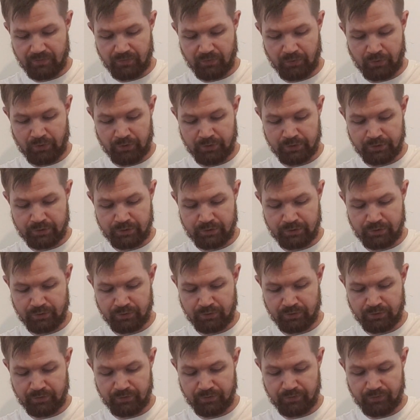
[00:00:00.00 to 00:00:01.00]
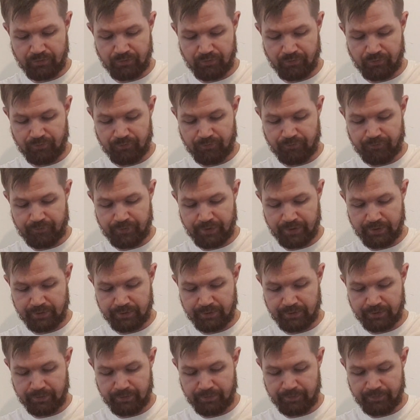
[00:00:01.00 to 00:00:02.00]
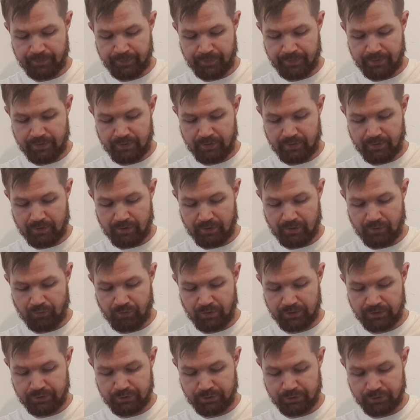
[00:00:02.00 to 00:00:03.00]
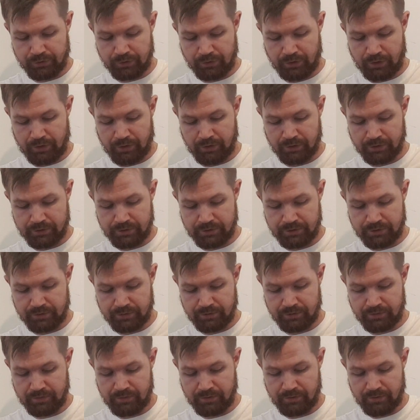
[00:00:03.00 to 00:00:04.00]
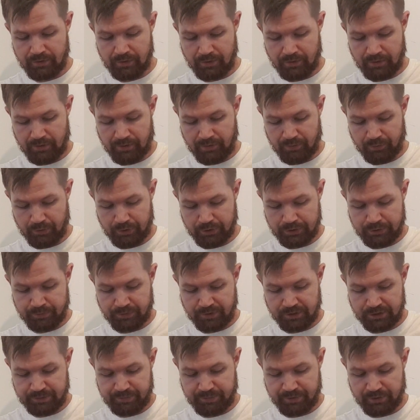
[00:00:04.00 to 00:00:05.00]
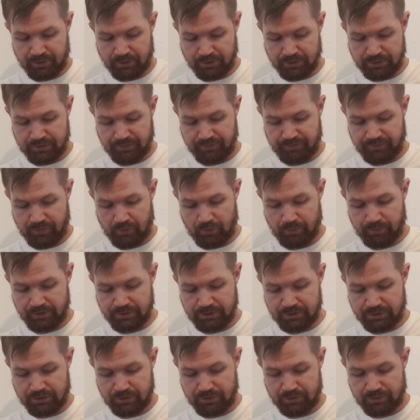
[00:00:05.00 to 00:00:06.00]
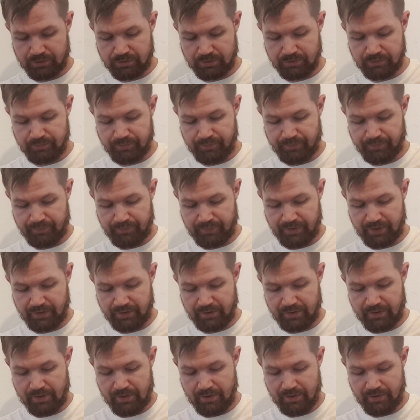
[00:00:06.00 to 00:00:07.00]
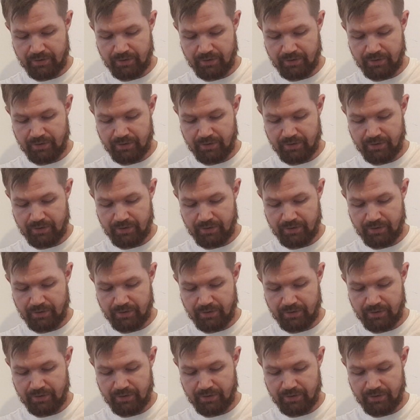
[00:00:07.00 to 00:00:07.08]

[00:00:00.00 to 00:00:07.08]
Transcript: hard to fill a 1 liter glass this much because the foam is being